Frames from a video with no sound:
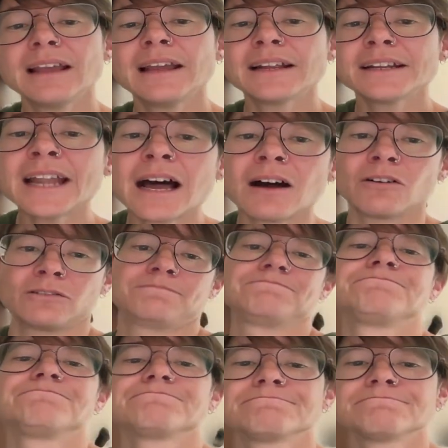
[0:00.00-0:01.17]
Now,
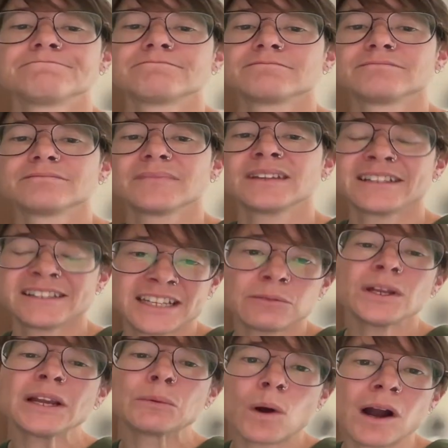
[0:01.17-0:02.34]
let's say
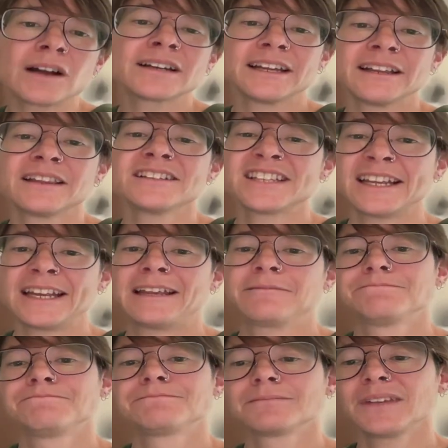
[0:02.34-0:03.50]
we walk in the city.
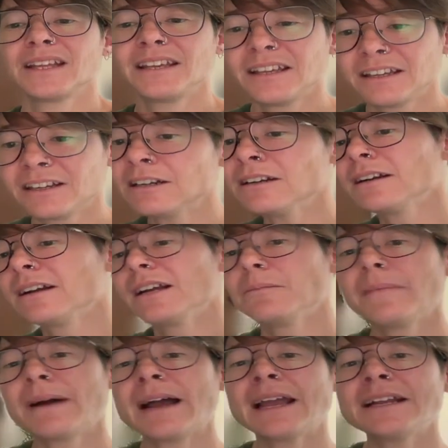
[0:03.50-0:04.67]
Here,
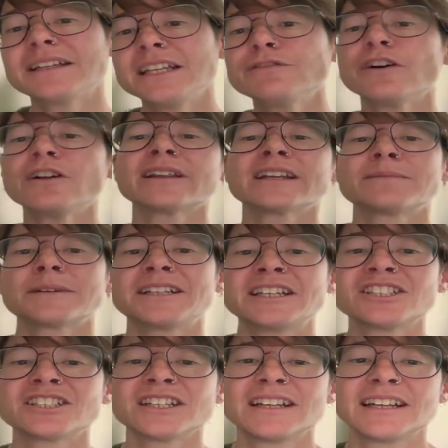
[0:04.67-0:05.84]
my default
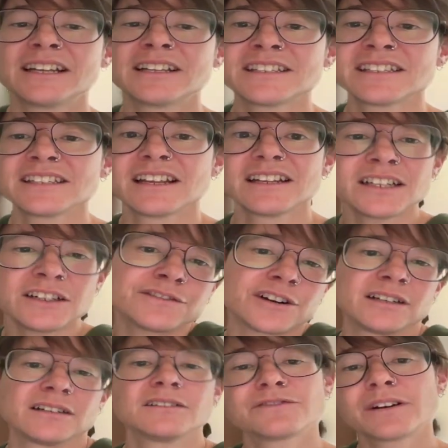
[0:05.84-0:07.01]
expectation is
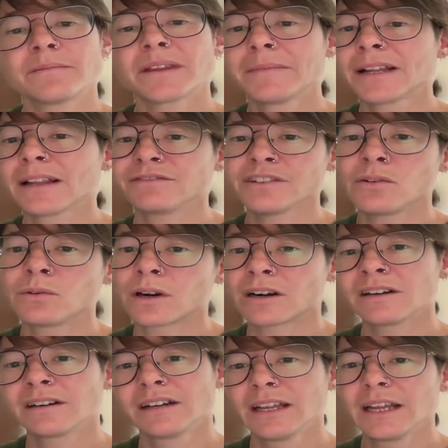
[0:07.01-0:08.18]
different from the middle of
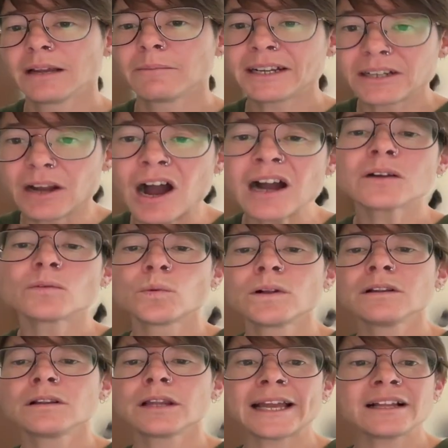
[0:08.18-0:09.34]
nowhere. My dog
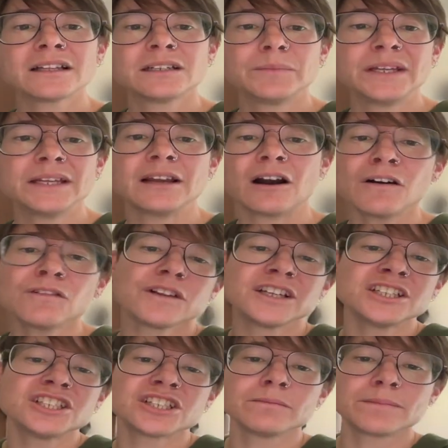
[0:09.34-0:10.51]
will likely be off
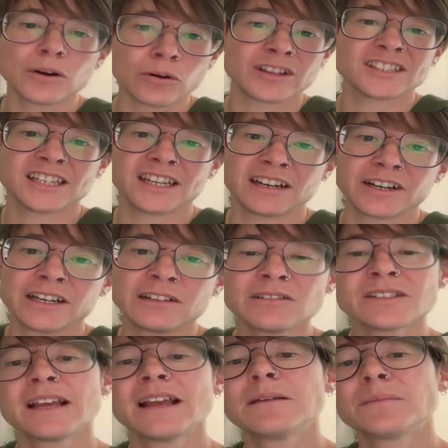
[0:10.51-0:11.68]
leash in both
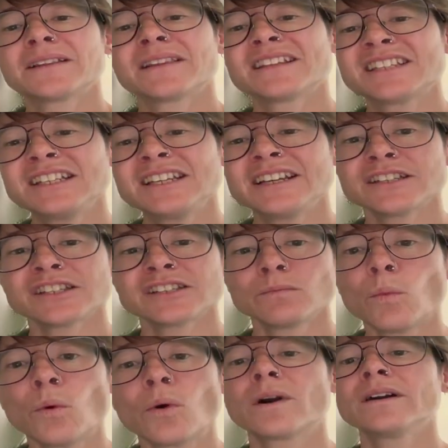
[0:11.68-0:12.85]
scenarios, but the city has
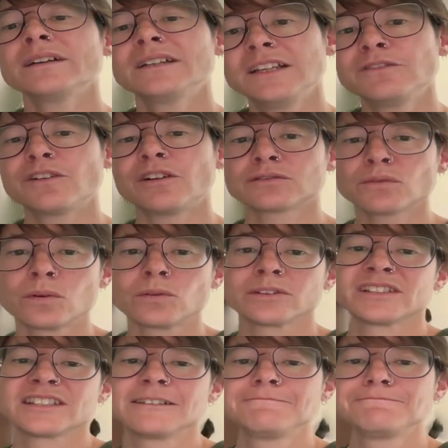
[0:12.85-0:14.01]
more default rules.